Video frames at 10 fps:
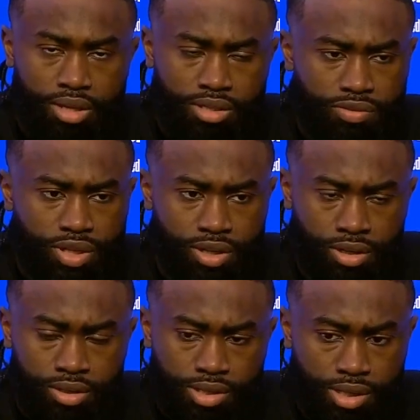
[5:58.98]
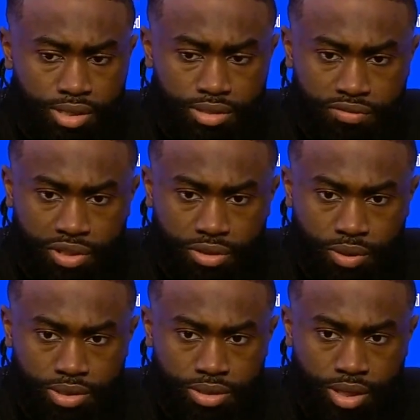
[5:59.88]
I think it's fair. I think it's a fair
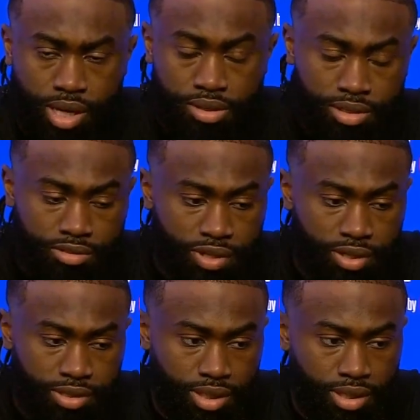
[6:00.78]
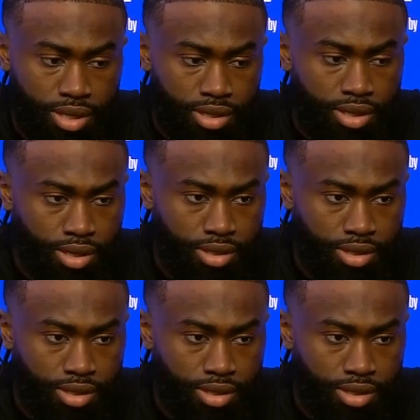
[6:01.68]
question. And I think it's fair to say that it